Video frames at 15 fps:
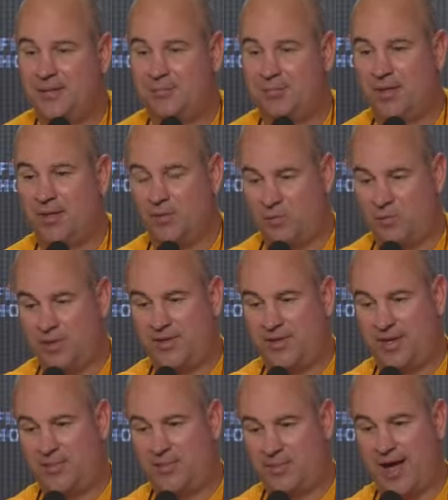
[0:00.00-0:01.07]
But the one
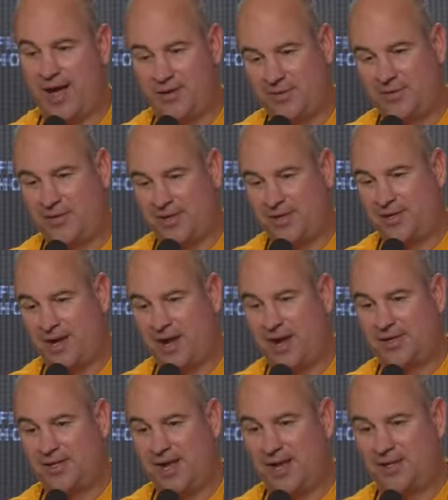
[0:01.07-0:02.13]
thing about it, when you're in
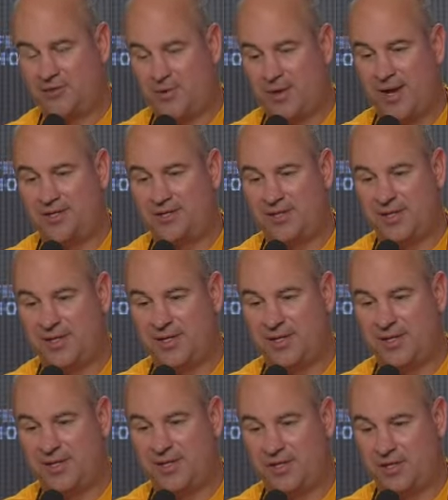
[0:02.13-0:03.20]
contact
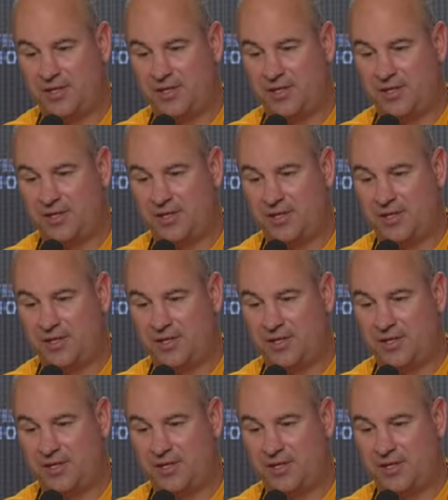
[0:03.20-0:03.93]
tracing, you can